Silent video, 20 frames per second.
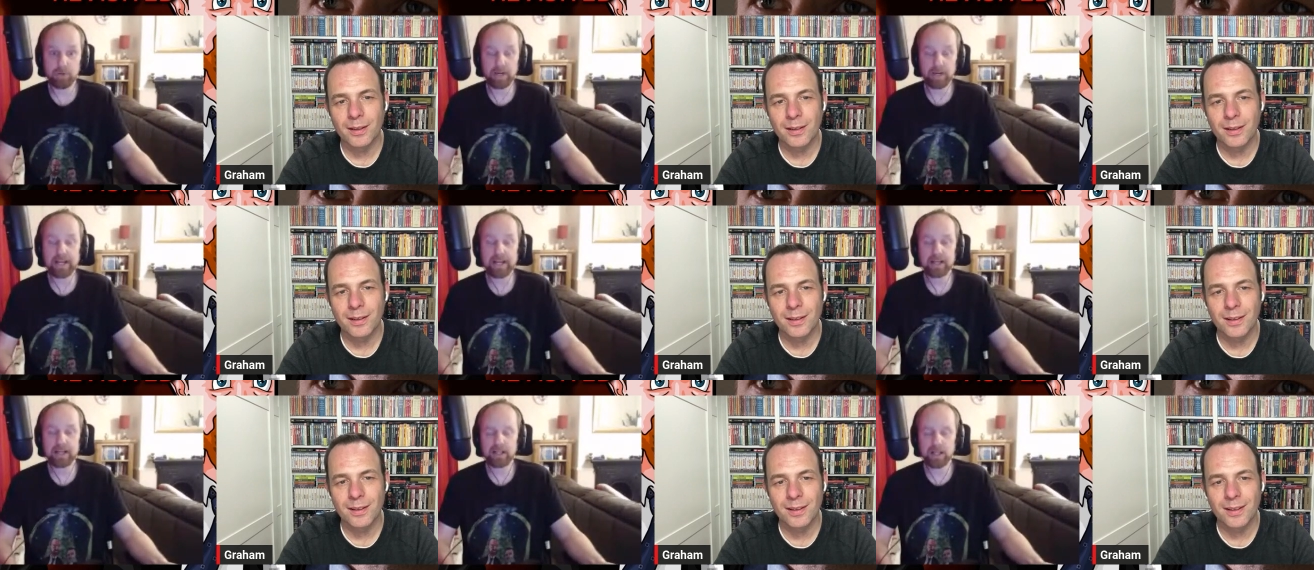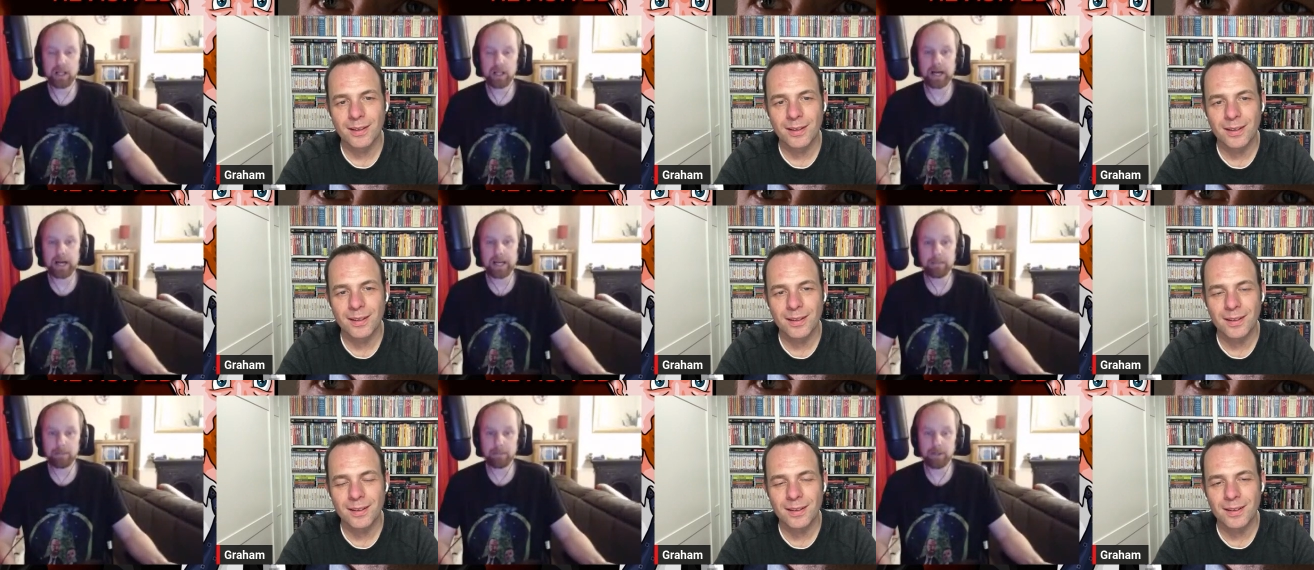
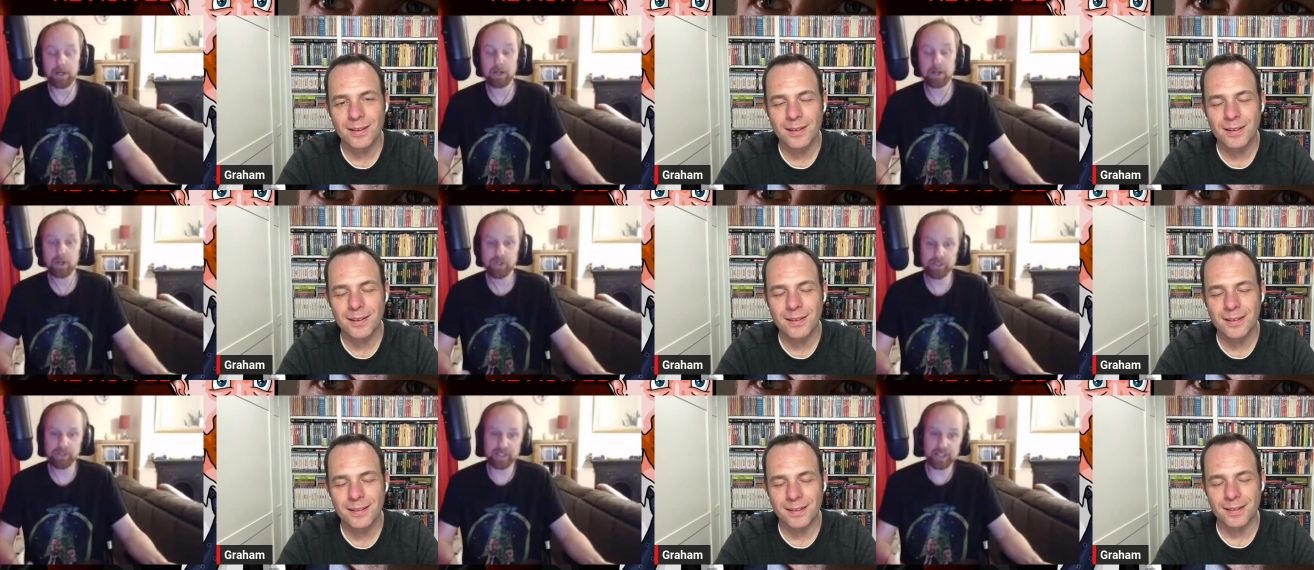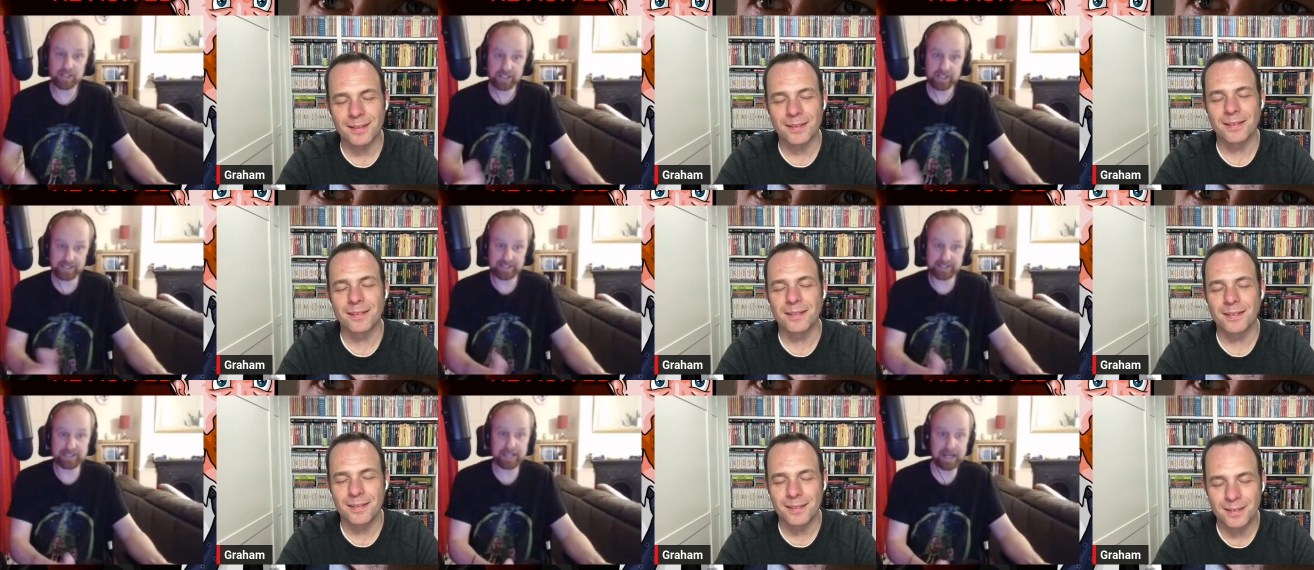Speaker 1: climber until his
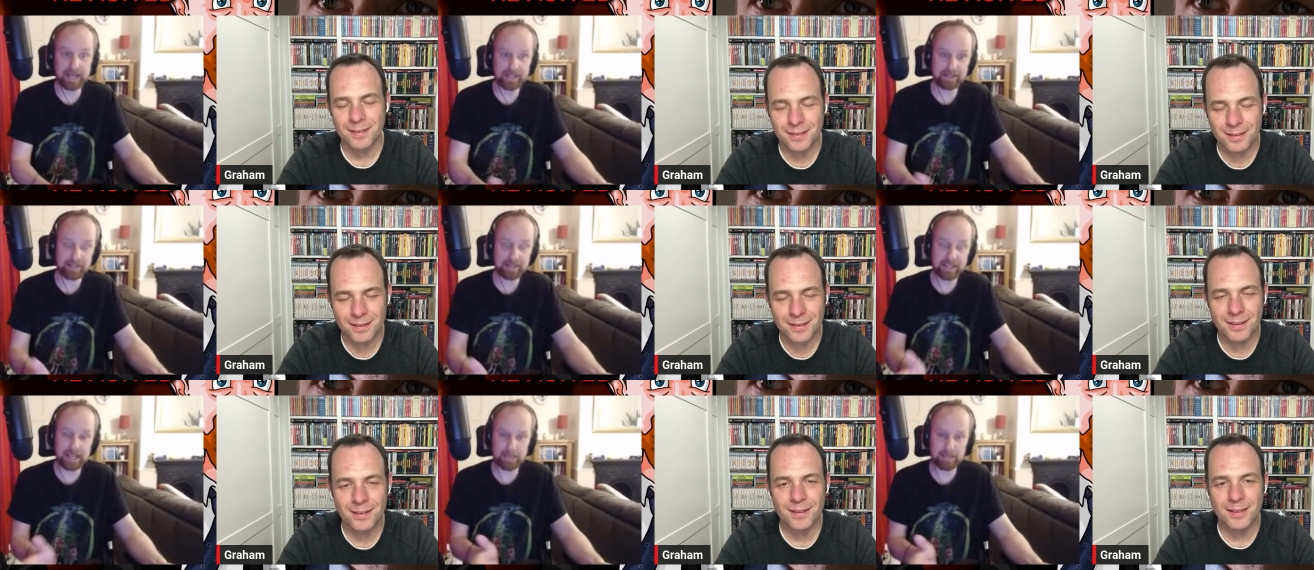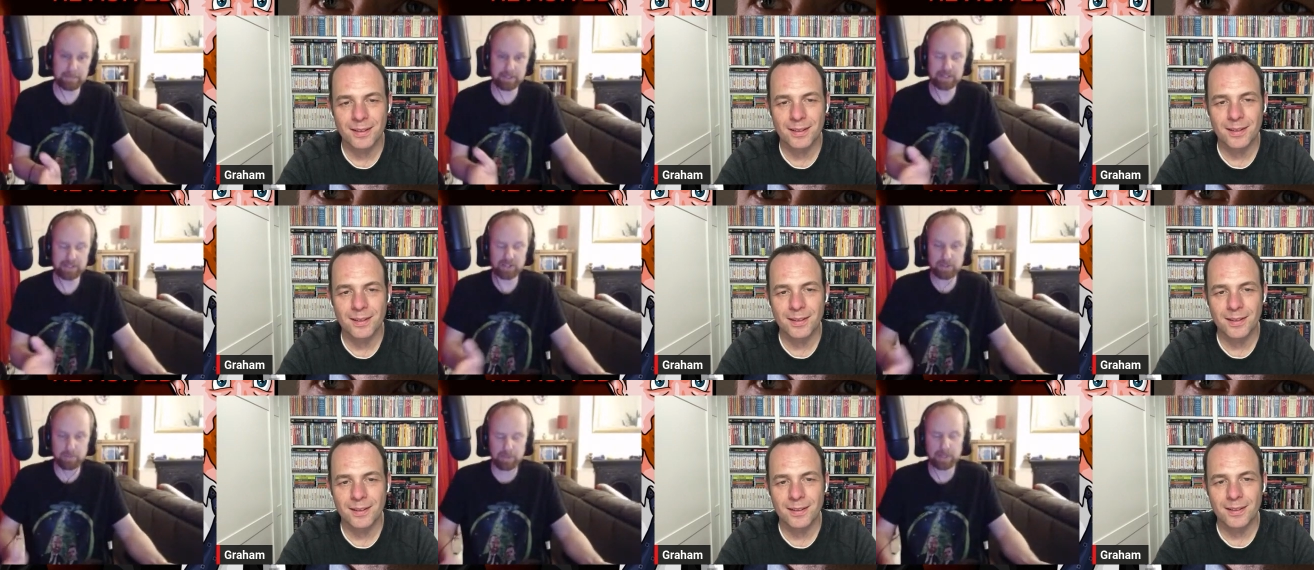dad came into the
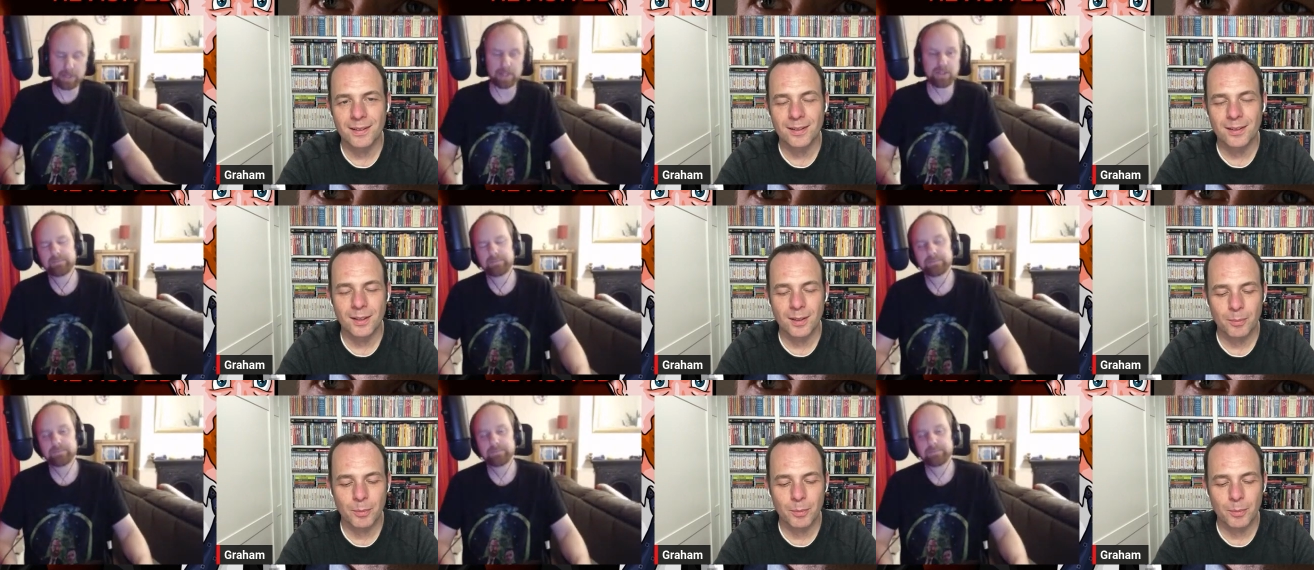picture.